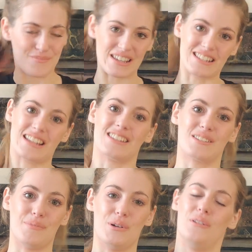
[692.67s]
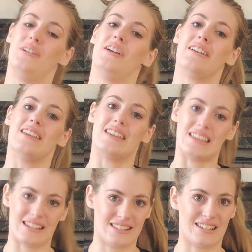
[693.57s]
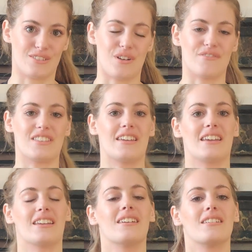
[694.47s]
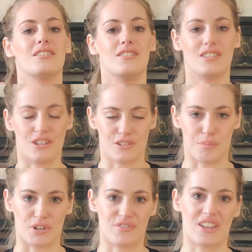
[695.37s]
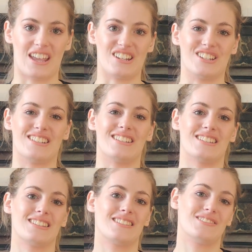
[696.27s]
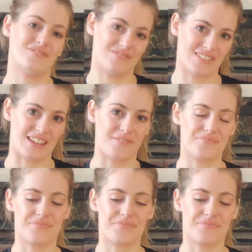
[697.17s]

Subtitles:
Be sensible, ease into everything, use modifications. Yeah.